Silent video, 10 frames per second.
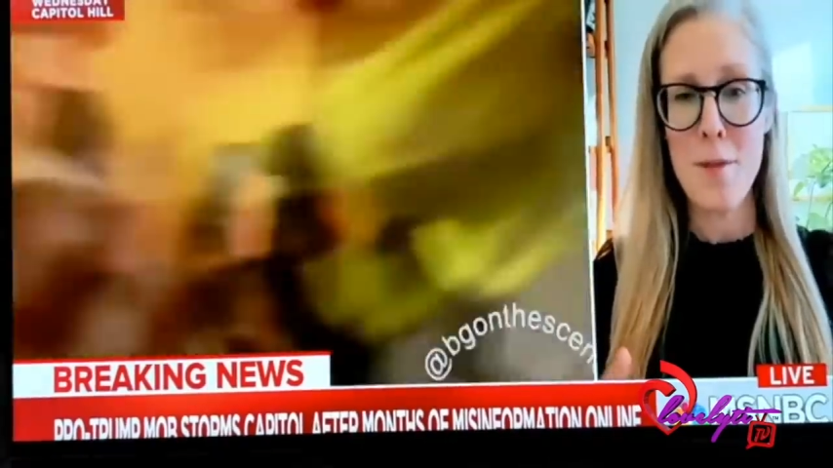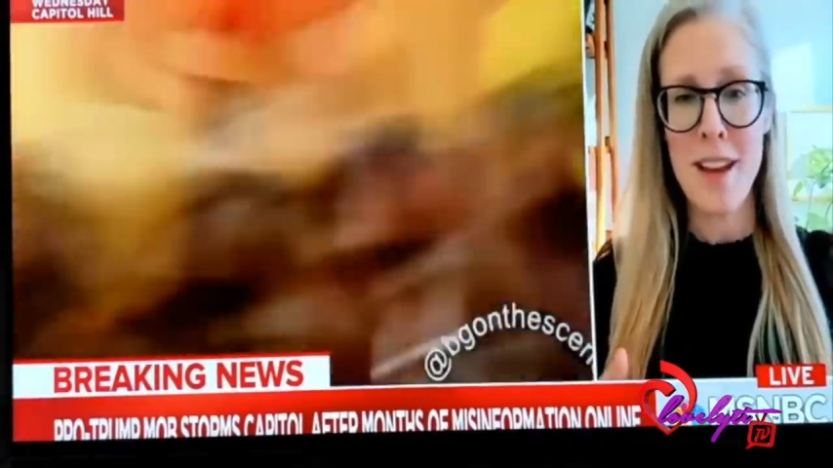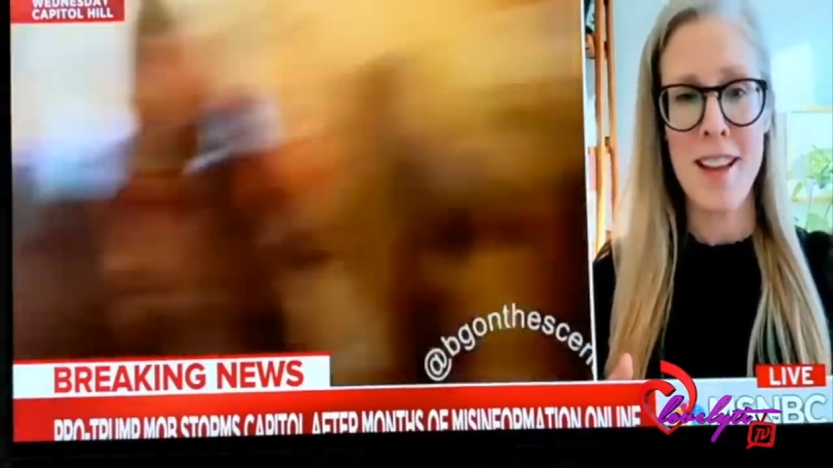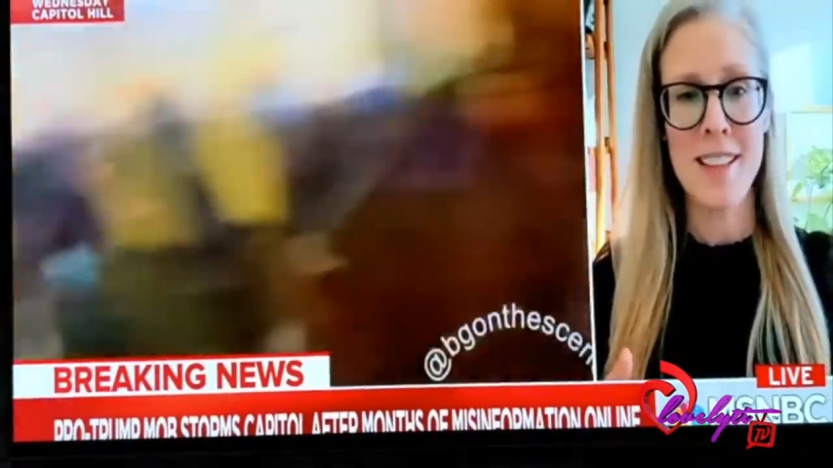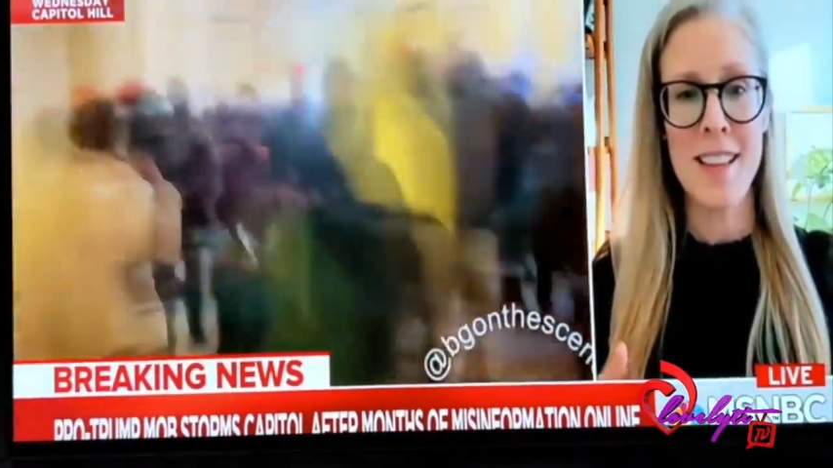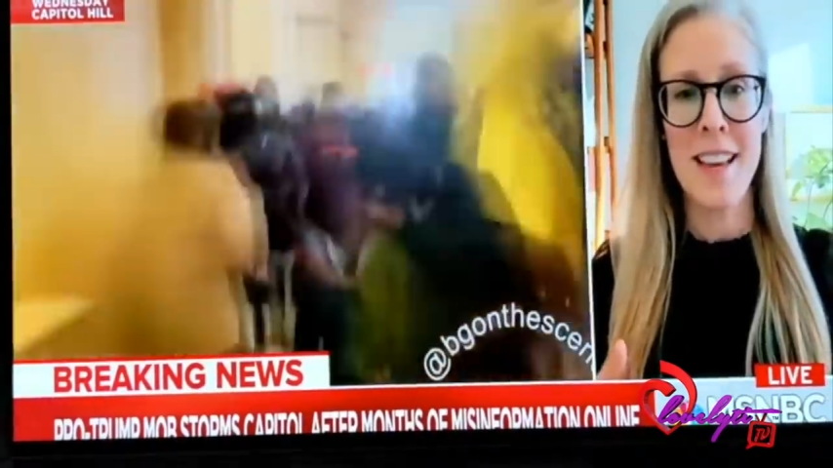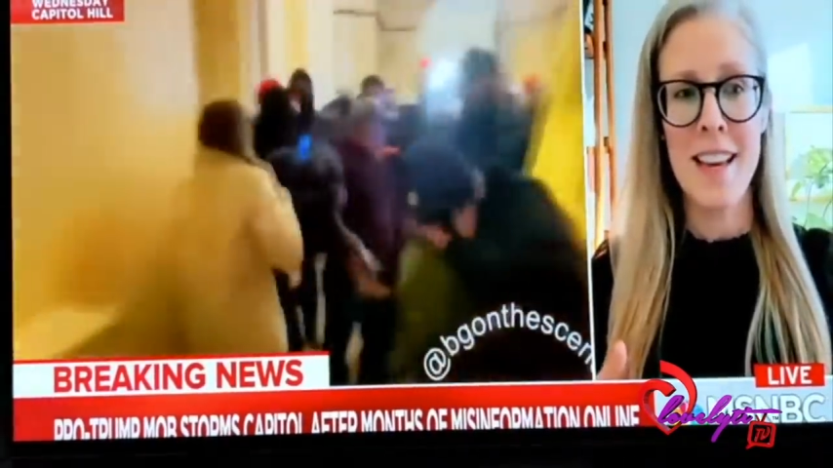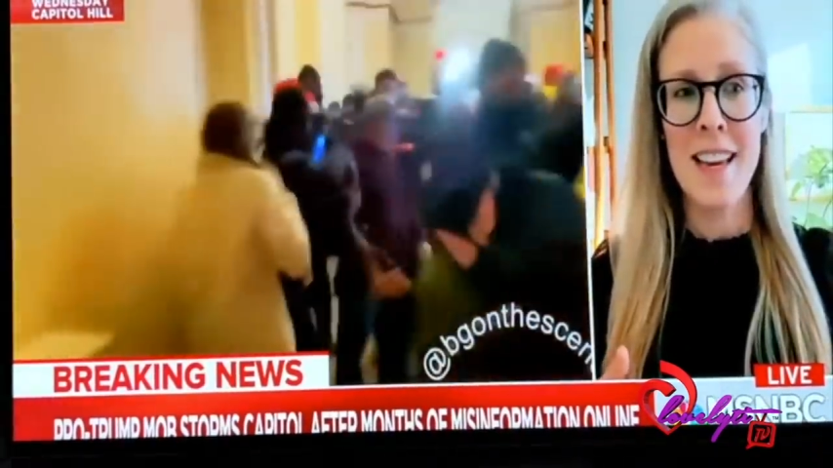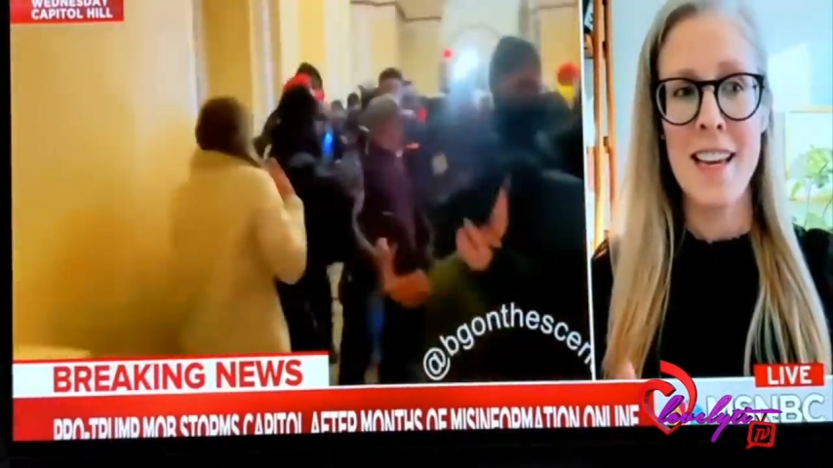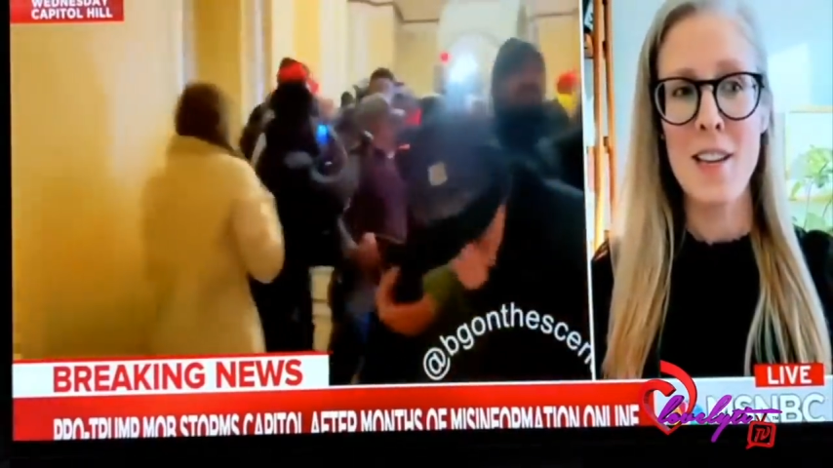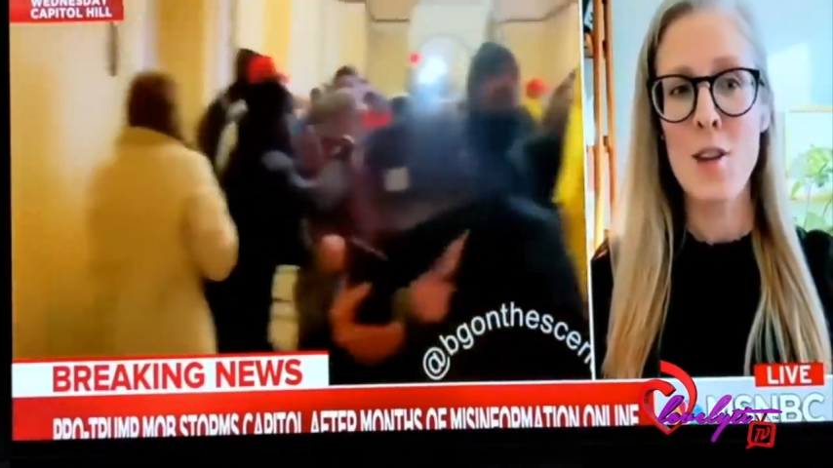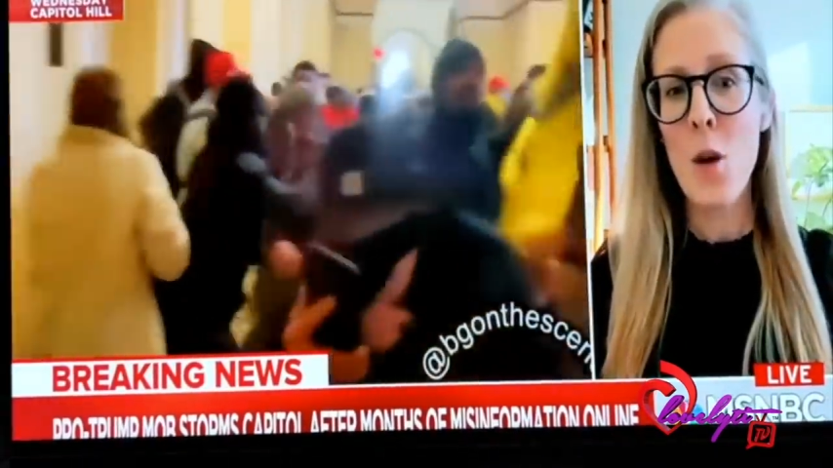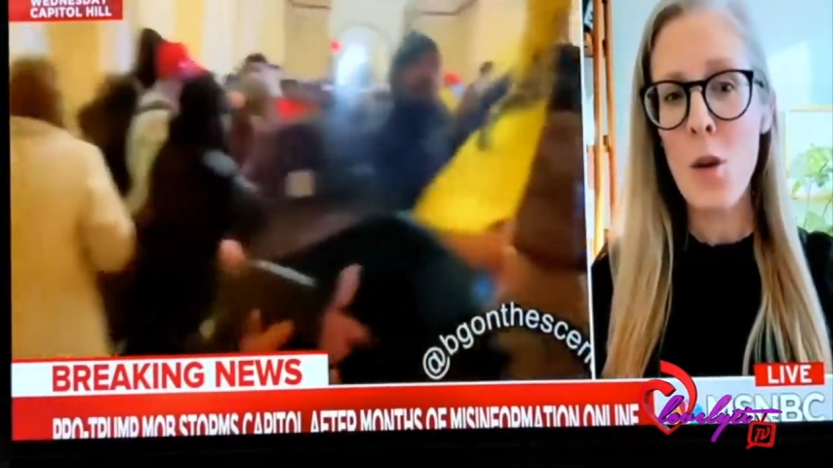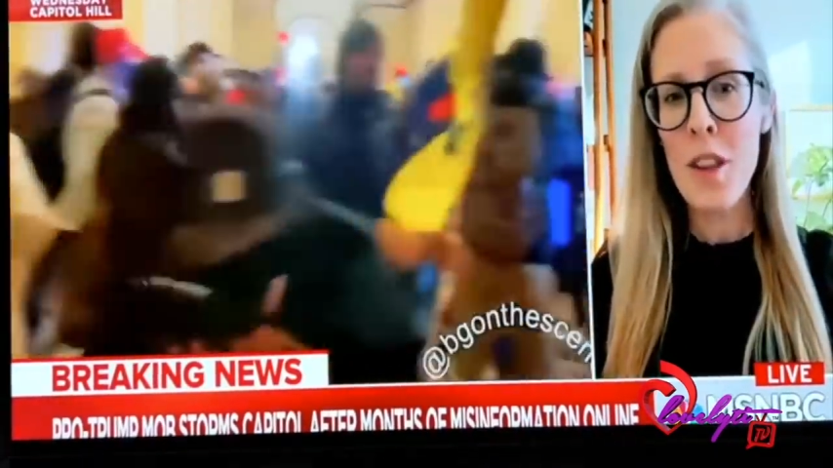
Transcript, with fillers: because he told